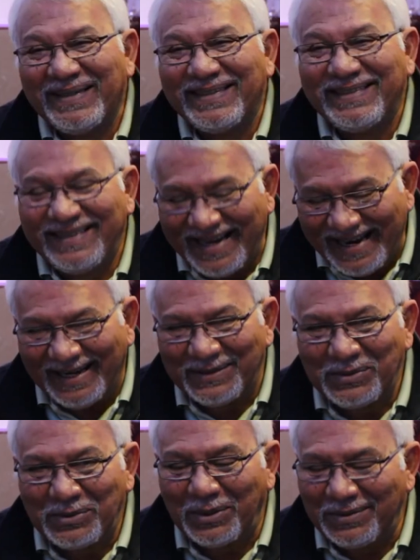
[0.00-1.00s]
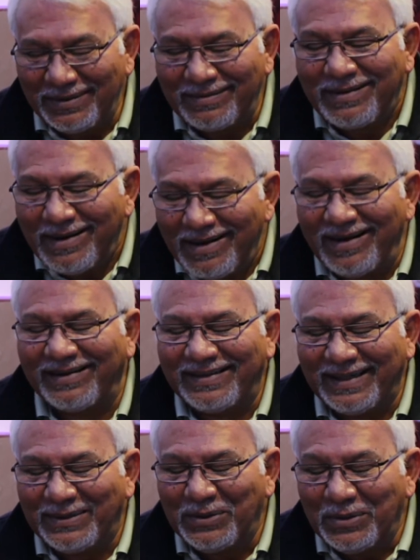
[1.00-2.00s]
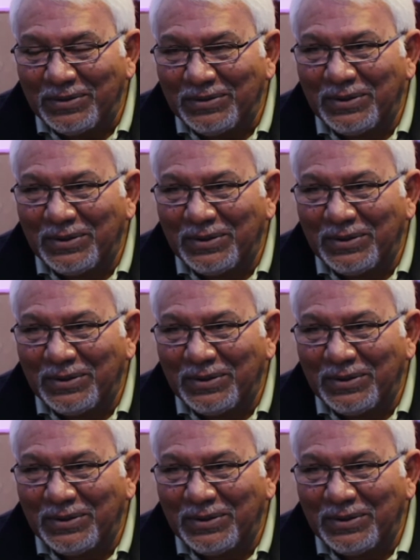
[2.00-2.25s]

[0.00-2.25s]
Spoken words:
my Uncle Stan. On this